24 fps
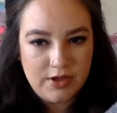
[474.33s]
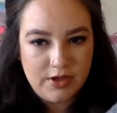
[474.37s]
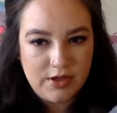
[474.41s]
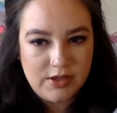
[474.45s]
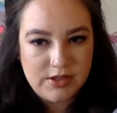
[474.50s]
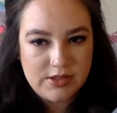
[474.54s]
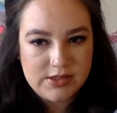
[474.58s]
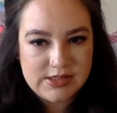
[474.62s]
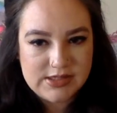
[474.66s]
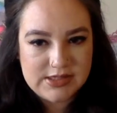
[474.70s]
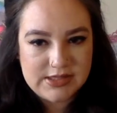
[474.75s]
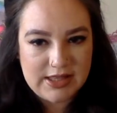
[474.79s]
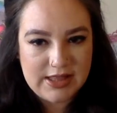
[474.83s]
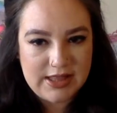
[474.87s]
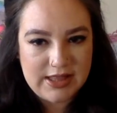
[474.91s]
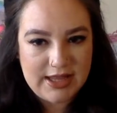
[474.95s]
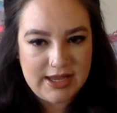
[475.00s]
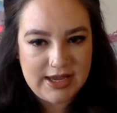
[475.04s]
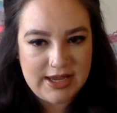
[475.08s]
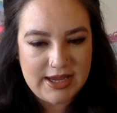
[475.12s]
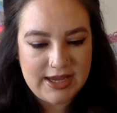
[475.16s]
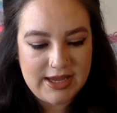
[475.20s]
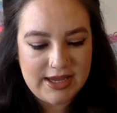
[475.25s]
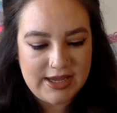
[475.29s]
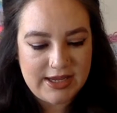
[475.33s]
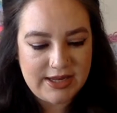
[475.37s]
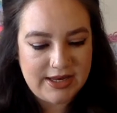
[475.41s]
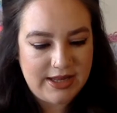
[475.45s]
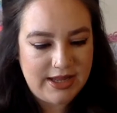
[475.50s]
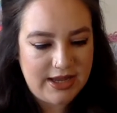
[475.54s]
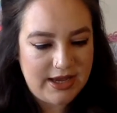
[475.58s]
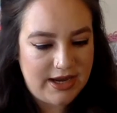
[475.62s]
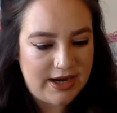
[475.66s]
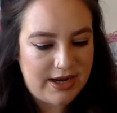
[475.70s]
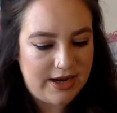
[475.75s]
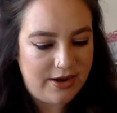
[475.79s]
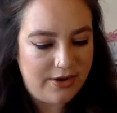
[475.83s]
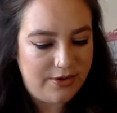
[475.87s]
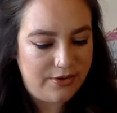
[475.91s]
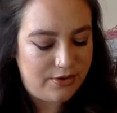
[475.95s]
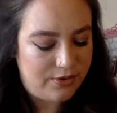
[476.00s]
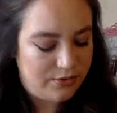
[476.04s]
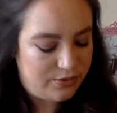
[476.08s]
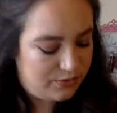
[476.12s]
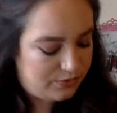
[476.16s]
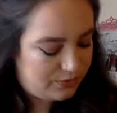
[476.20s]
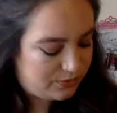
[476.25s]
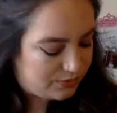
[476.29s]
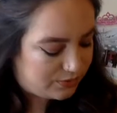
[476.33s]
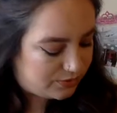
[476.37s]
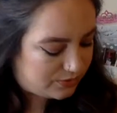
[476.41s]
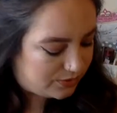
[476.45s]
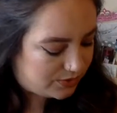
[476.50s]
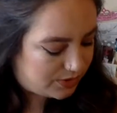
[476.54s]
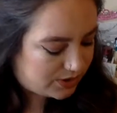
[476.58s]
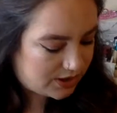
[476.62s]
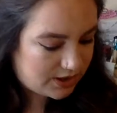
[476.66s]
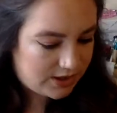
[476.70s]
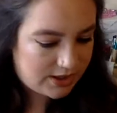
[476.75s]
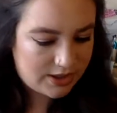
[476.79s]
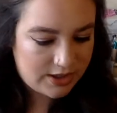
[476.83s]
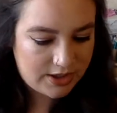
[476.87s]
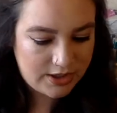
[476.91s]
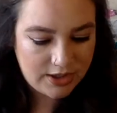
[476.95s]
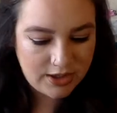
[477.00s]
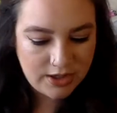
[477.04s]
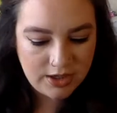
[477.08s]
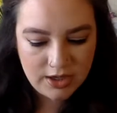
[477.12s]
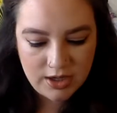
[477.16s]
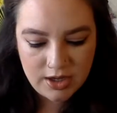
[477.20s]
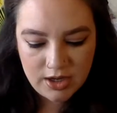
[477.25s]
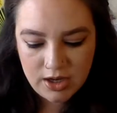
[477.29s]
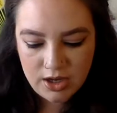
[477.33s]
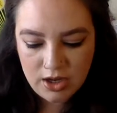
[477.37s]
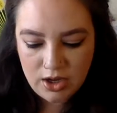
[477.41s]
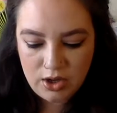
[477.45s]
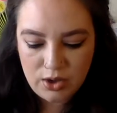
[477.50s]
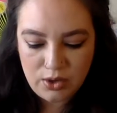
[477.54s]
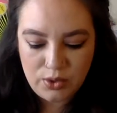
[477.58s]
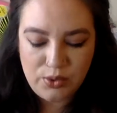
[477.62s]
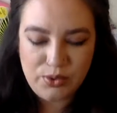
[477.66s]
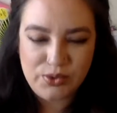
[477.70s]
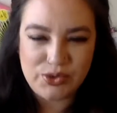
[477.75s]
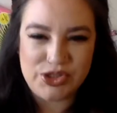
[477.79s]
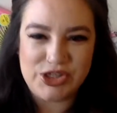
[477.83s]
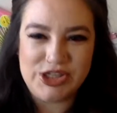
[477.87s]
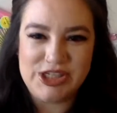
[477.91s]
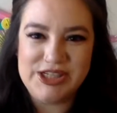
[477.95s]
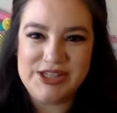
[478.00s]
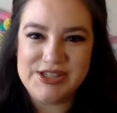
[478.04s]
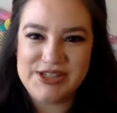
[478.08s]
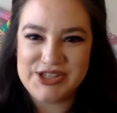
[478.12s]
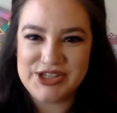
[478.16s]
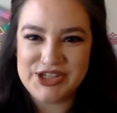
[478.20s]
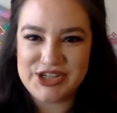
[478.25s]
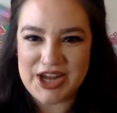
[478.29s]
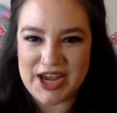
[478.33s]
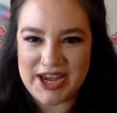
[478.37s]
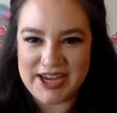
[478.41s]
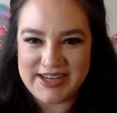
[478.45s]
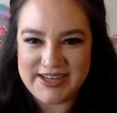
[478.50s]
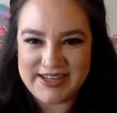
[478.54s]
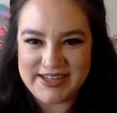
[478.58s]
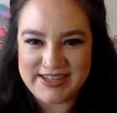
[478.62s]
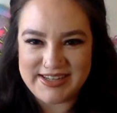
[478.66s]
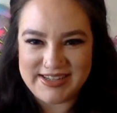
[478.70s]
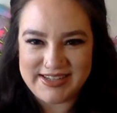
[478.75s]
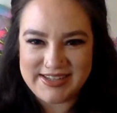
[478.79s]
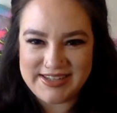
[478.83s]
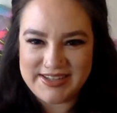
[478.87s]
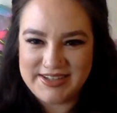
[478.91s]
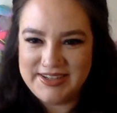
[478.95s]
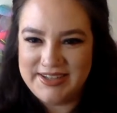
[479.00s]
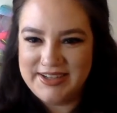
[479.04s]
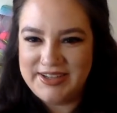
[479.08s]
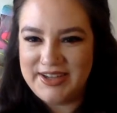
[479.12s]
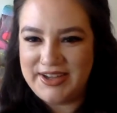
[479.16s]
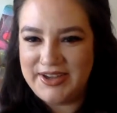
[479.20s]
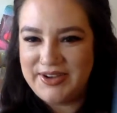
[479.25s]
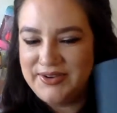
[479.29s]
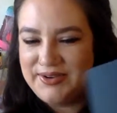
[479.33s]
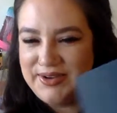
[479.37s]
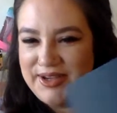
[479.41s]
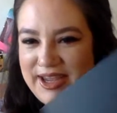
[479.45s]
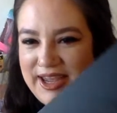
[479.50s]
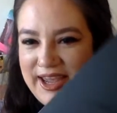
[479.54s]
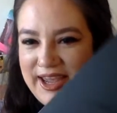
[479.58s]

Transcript: Slide that out. Ooh. Ooh, she's shiny. Okay.